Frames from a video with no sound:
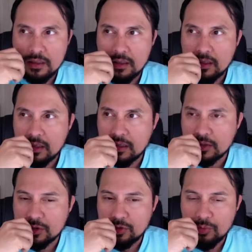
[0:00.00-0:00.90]

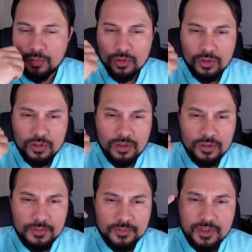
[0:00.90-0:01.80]
Consumer.
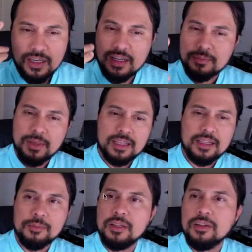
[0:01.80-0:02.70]
Man, let
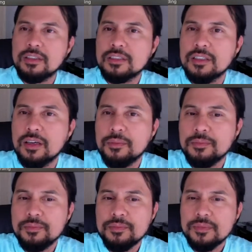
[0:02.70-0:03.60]
me look this up,
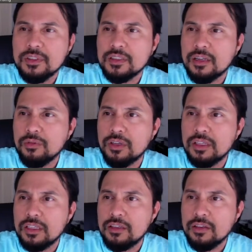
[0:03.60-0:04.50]
because I don't want to
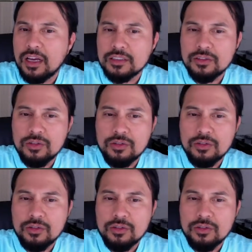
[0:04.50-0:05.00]
give you guys no.